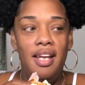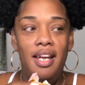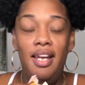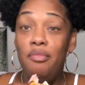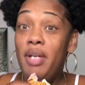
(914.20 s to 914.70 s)

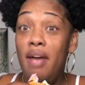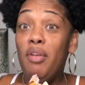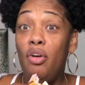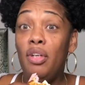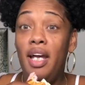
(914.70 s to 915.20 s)
And we have
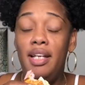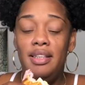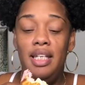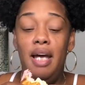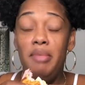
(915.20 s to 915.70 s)
long
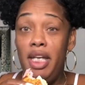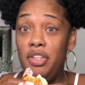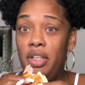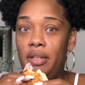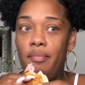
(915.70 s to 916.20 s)
lines. I'm a
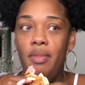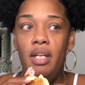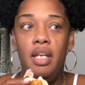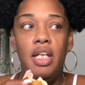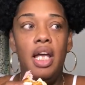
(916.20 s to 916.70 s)
cashier.
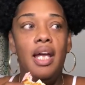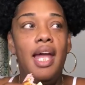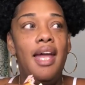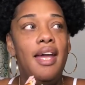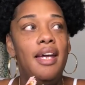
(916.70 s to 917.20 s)

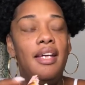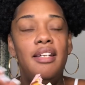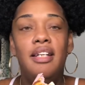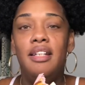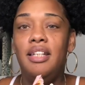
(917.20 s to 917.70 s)
And
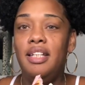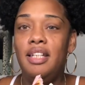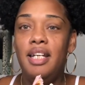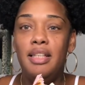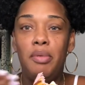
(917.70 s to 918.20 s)
then the
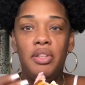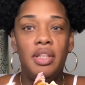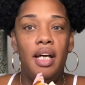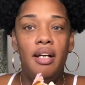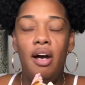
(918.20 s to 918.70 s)
next person
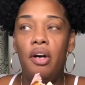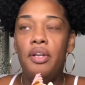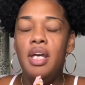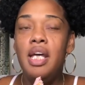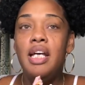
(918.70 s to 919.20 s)
got
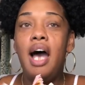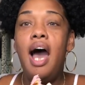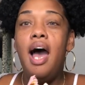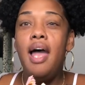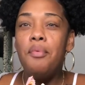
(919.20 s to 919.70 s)
called.
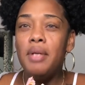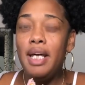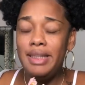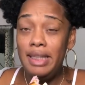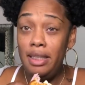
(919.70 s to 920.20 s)
And when
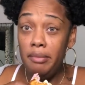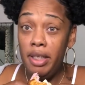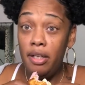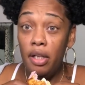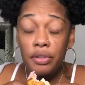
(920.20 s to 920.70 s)
I seen him
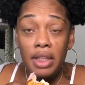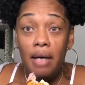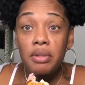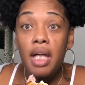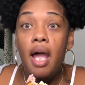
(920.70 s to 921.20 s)
get closer, I
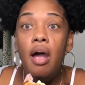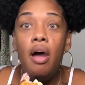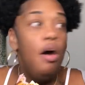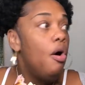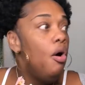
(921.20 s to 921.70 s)
was like,
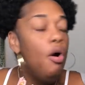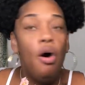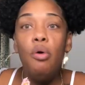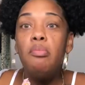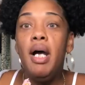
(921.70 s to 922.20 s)

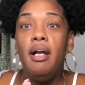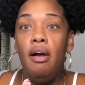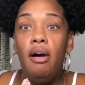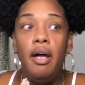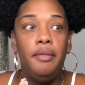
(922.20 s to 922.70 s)
oh my
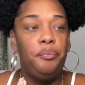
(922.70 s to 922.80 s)
God.